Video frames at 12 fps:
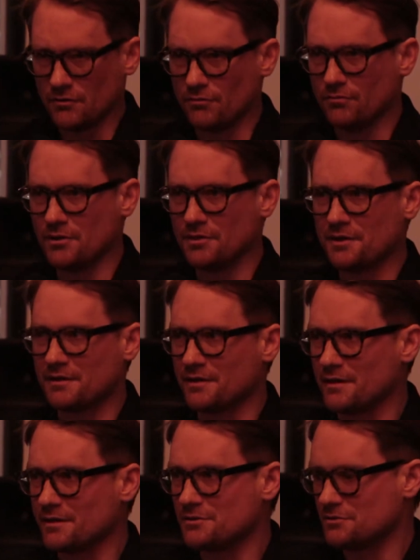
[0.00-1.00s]
One thing
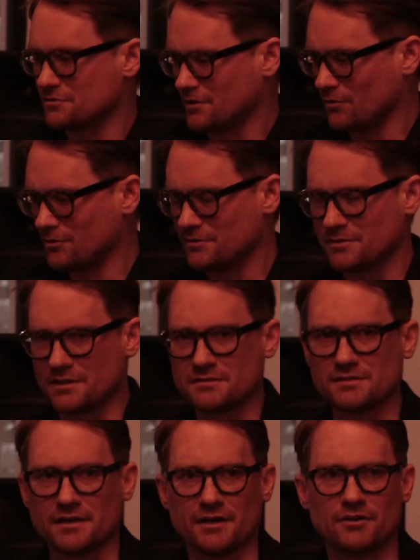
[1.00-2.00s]
that I just always
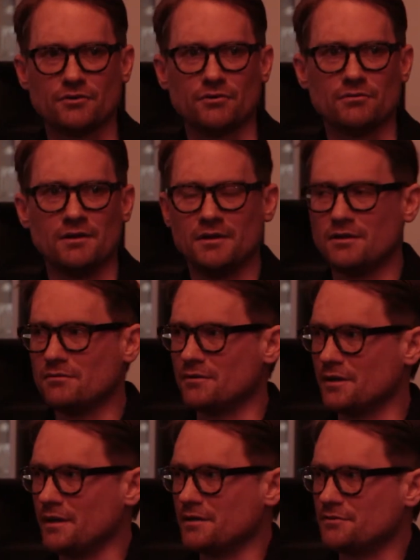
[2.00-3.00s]
like to echo
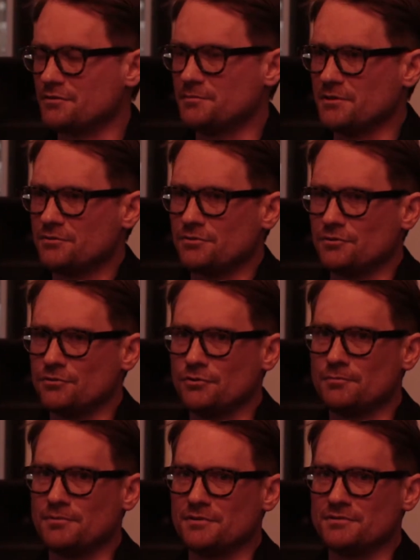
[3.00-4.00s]
when I get to speak to a
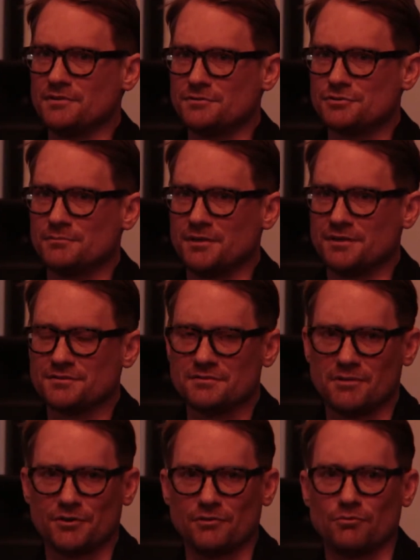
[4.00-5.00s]
group is the
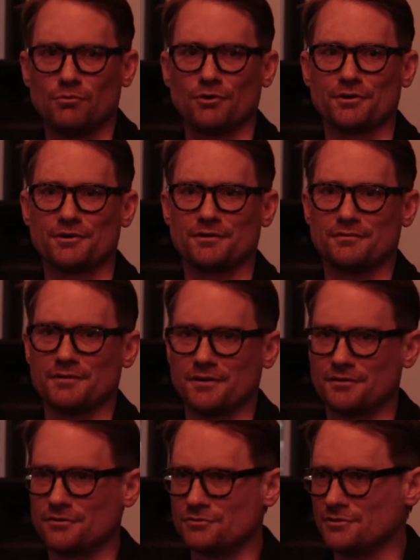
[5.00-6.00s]
tremendous amount of work
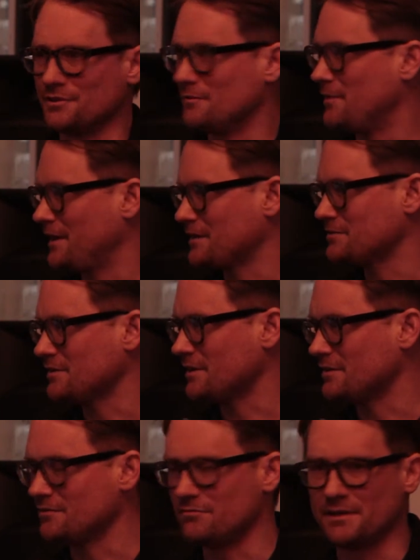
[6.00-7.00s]
that goes on the
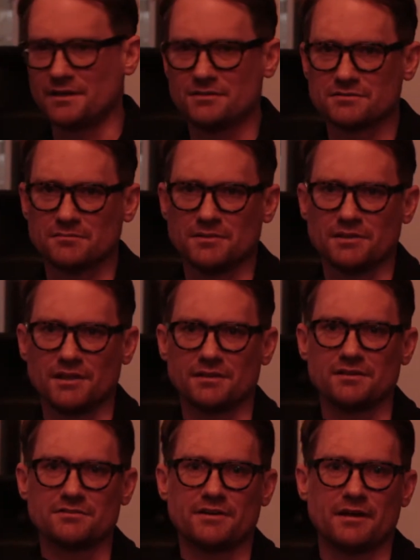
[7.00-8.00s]
backside of making something
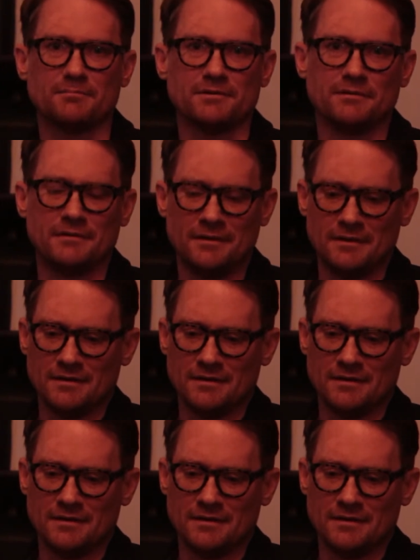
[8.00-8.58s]
like this happen.